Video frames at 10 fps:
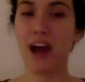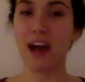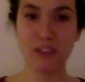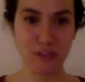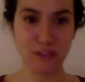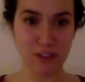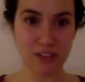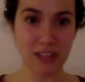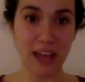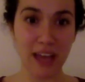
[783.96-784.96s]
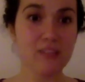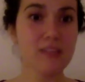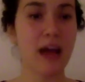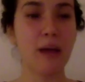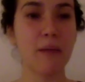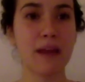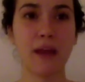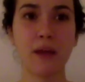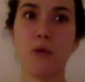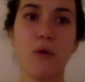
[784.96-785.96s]
gotten their first clients.
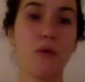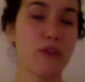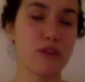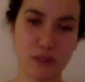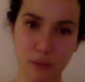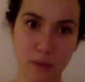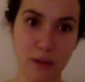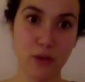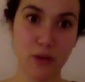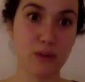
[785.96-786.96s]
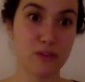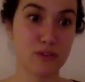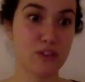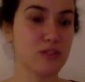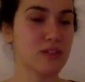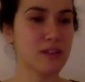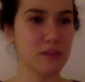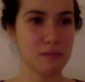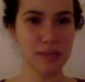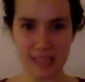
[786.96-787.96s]
There's some women who are just
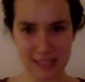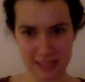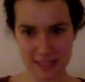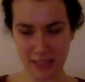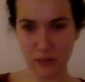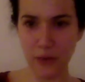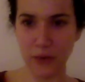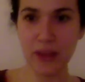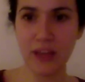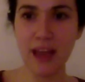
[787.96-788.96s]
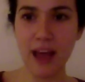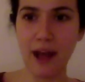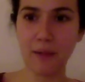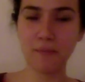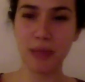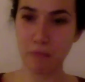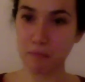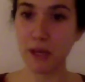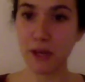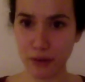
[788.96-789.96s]
completely successful, like
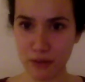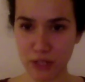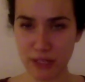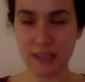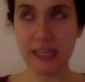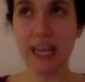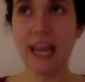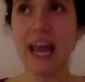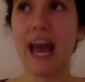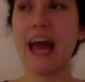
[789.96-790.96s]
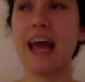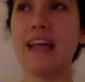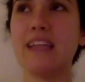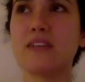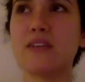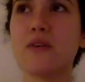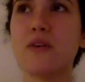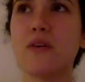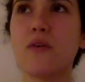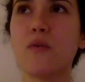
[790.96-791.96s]
big coaches. And
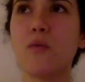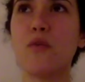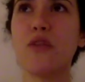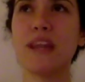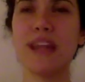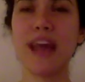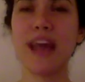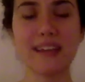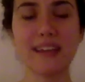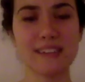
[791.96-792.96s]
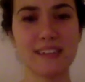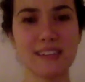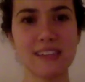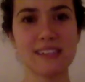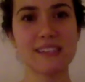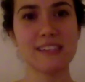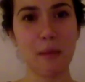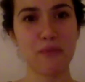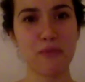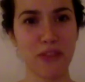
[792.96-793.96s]
the next step
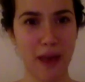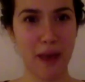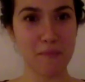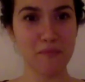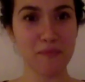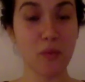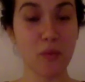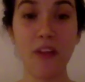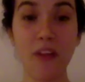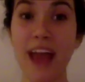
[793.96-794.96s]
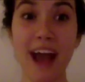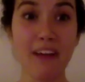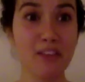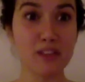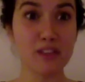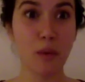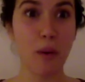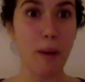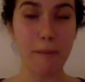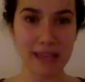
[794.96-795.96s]
for them, while they have this
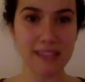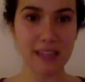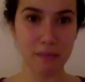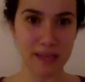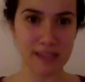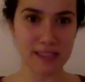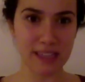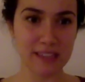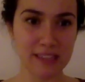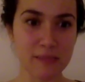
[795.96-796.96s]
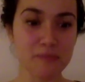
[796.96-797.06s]
amazing business,